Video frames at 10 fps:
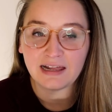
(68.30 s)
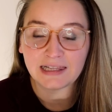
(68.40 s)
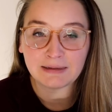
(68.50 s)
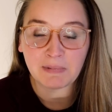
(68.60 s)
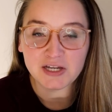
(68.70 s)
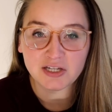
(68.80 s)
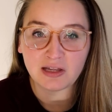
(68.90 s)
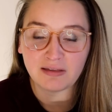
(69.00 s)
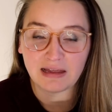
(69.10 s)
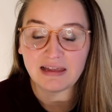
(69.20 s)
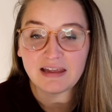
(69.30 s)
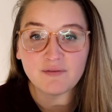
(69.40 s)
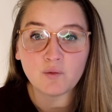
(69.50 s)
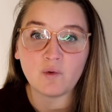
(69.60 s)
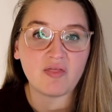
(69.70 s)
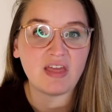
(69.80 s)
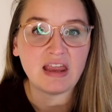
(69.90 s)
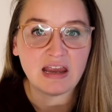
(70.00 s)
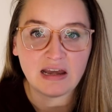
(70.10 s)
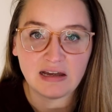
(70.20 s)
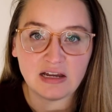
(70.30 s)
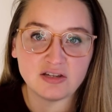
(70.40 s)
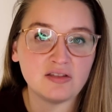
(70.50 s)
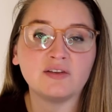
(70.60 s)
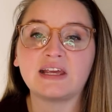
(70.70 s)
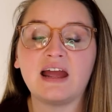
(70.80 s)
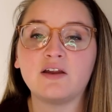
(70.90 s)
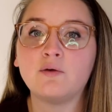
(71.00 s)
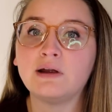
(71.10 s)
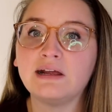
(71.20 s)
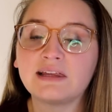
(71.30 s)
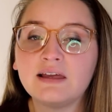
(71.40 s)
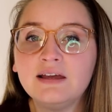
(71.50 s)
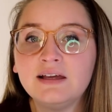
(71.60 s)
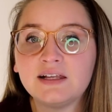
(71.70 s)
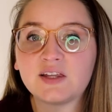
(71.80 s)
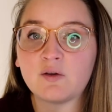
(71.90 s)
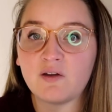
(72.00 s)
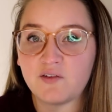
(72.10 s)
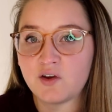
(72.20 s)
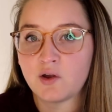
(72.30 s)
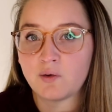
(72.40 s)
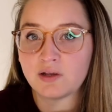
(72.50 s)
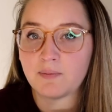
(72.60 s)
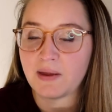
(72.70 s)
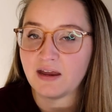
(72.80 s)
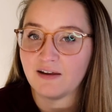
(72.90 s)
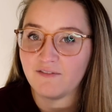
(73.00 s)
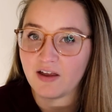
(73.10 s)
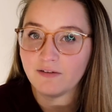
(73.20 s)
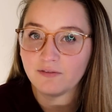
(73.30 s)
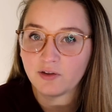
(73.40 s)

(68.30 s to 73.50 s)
especially even within each of those categories. So if you're going to be an event